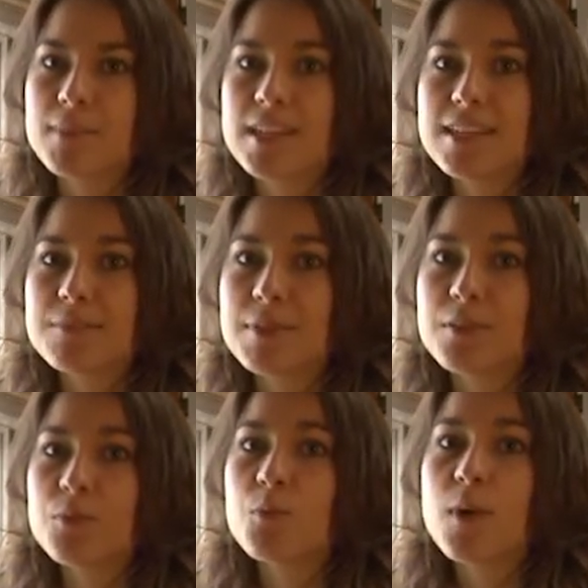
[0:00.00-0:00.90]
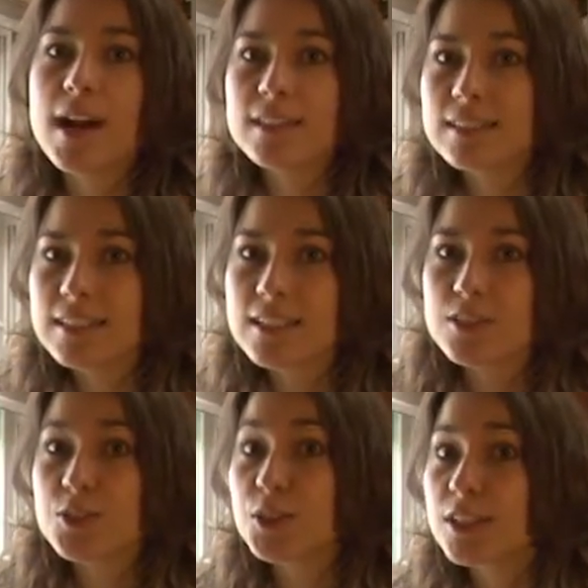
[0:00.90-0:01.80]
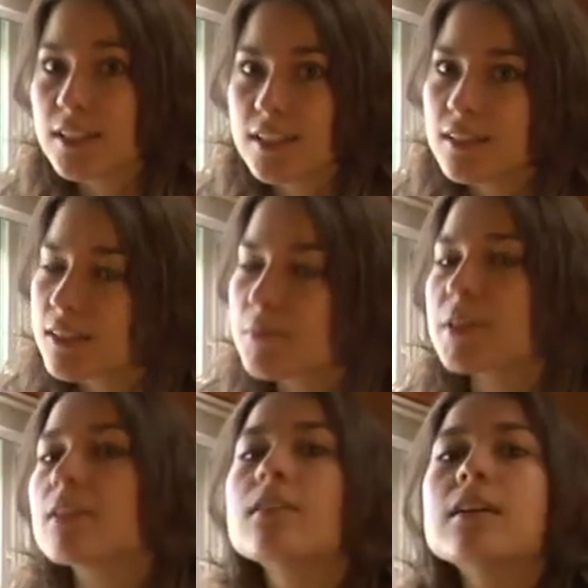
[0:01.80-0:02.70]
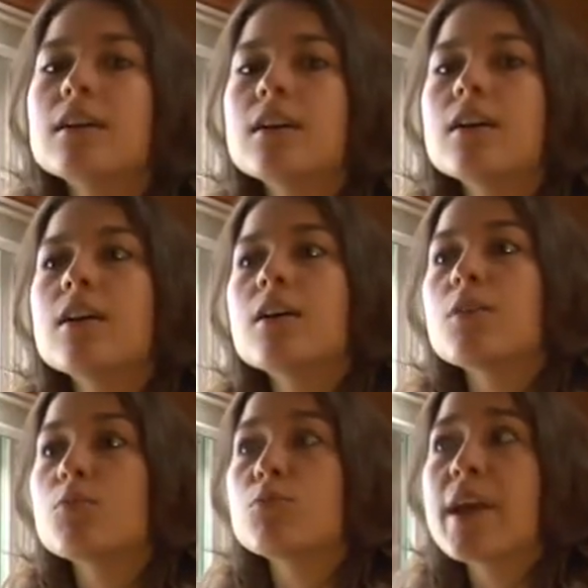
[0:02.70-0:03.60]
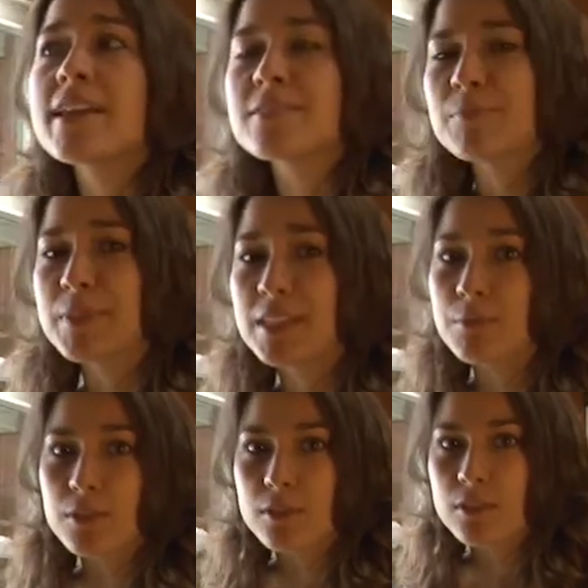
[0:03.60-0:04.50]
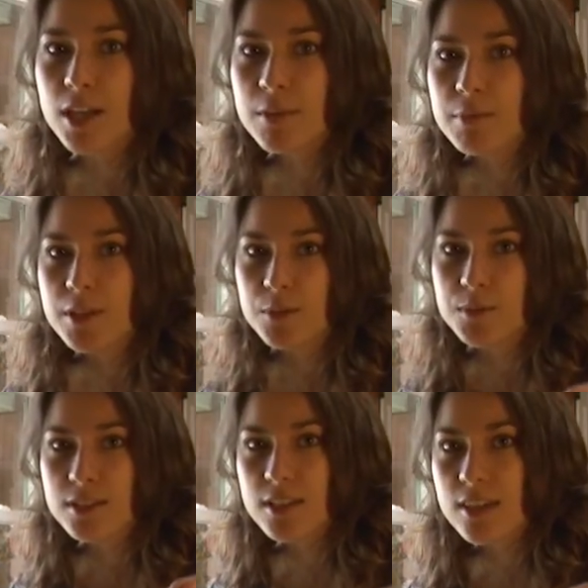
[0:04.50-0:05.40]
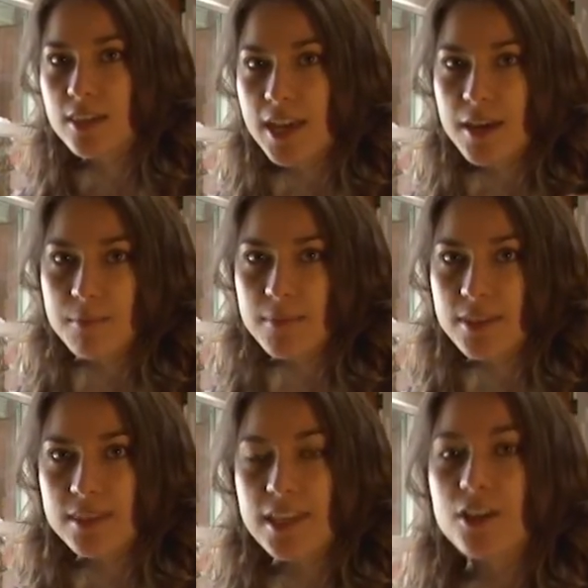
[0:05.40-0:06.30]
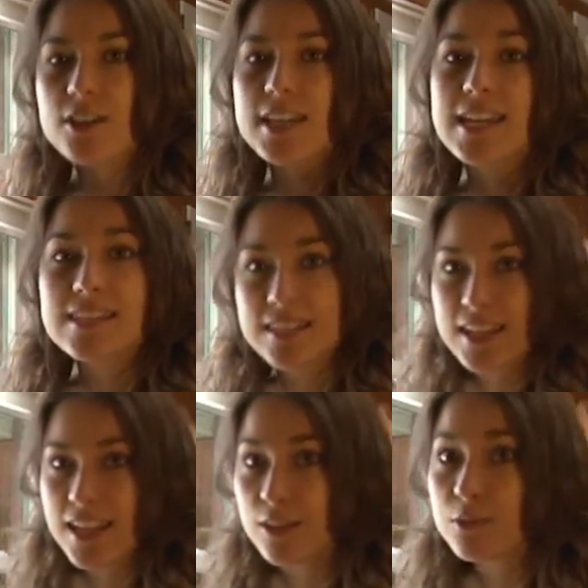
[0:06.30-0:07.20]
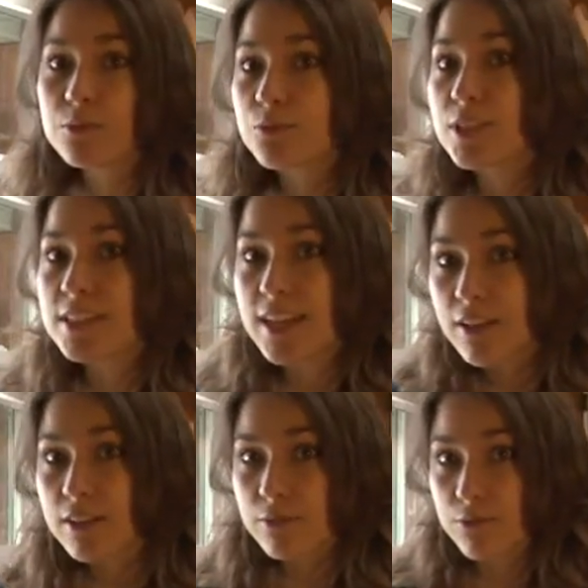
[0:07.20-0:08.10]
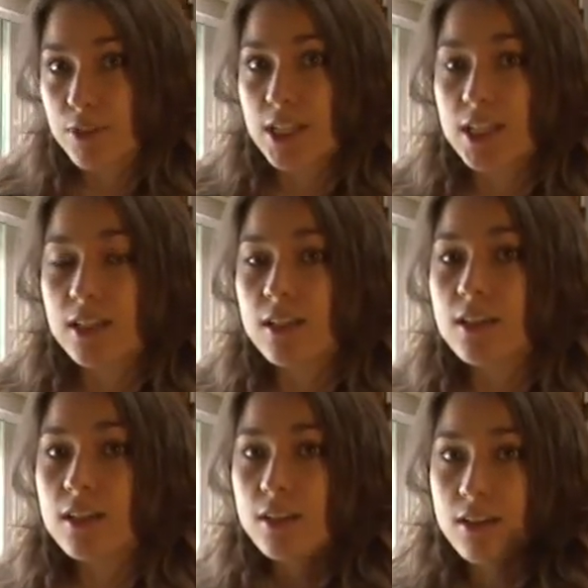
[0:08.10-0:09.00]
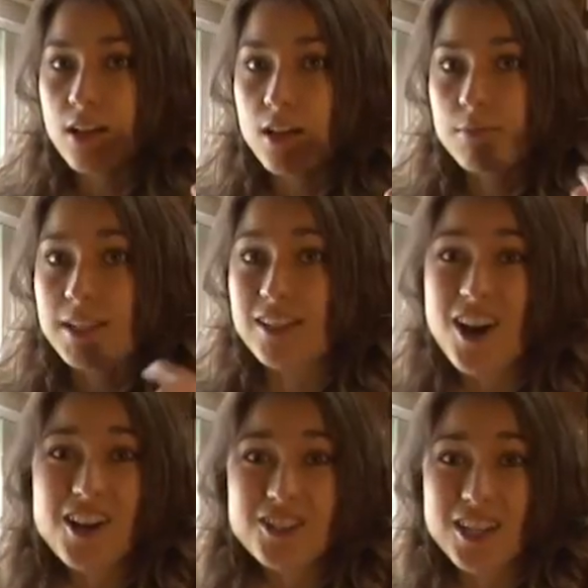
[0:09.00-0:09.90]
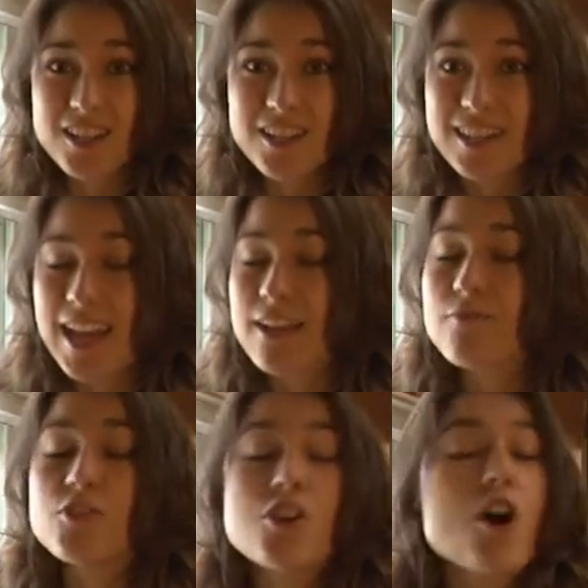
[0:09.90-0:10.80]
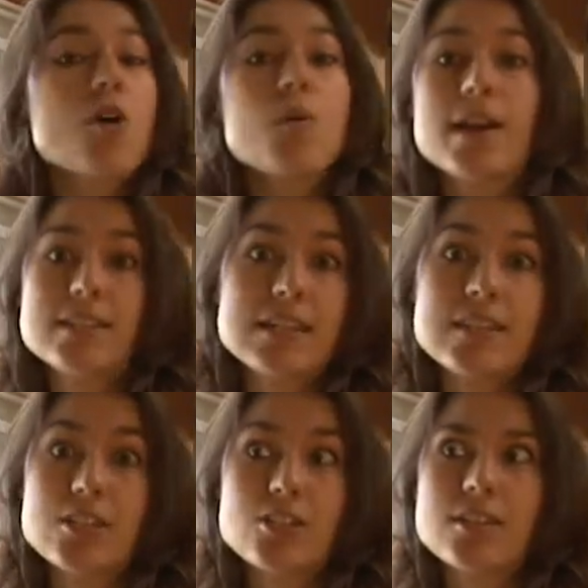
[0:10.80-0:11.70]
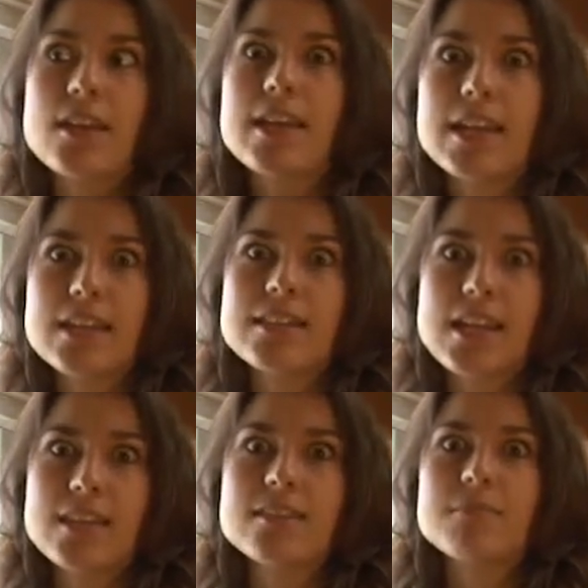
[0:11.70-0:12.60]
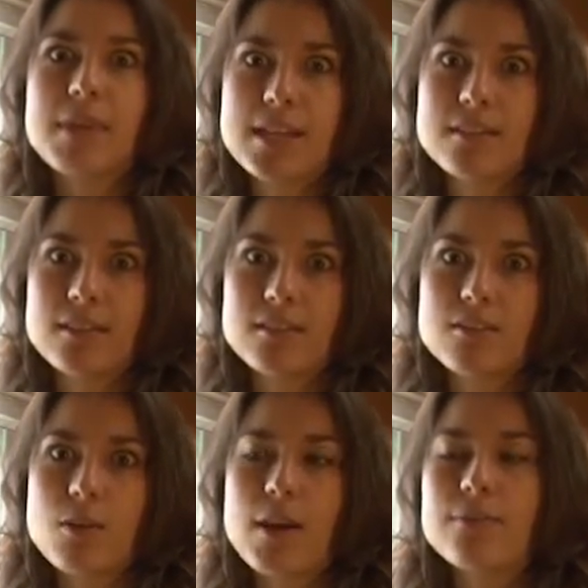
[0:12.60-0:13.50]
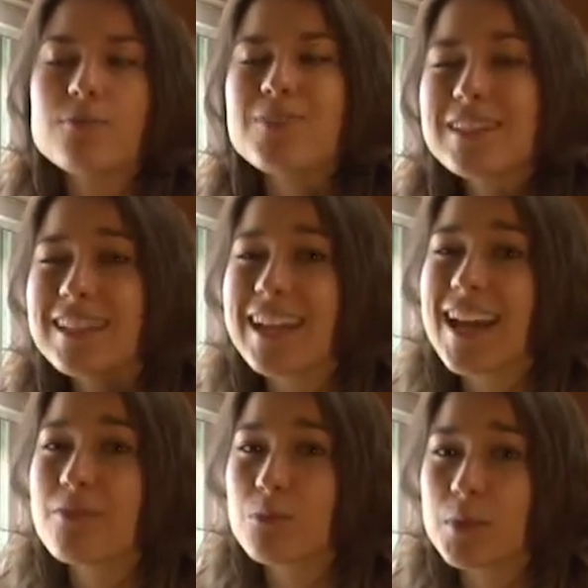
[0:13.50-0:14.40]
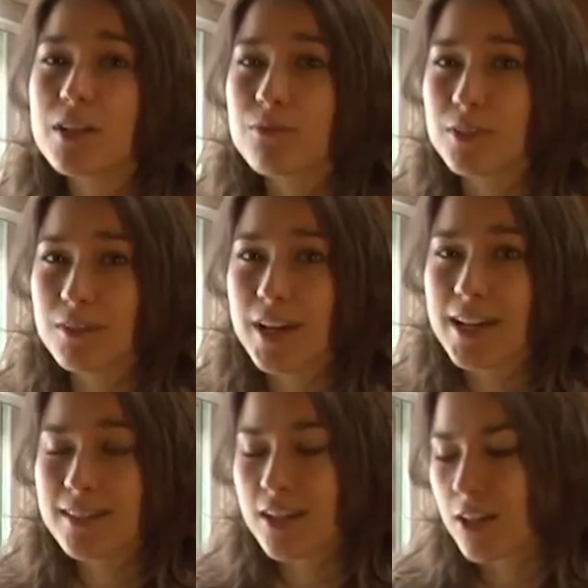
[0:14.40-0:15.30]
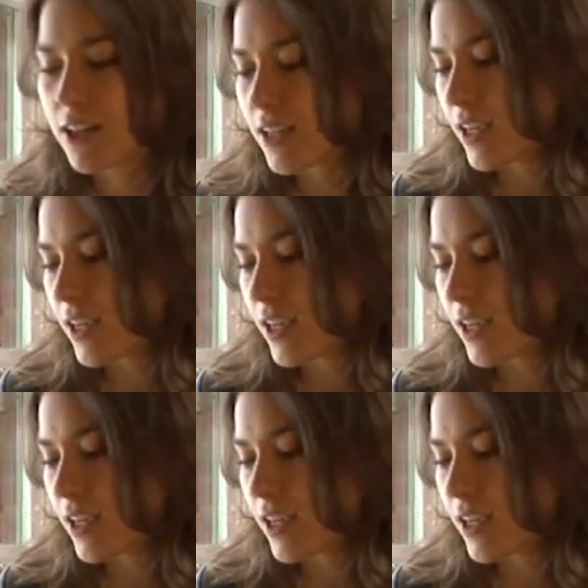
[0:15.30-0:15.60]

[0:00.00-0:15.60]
it has been widely circulated among random people, unbeknownst to them, that they are tasting a gluten-free, dairy-free concoction, and they had no idea. They just say, it tastes amazing. So I feel like I have a winner for you guys here.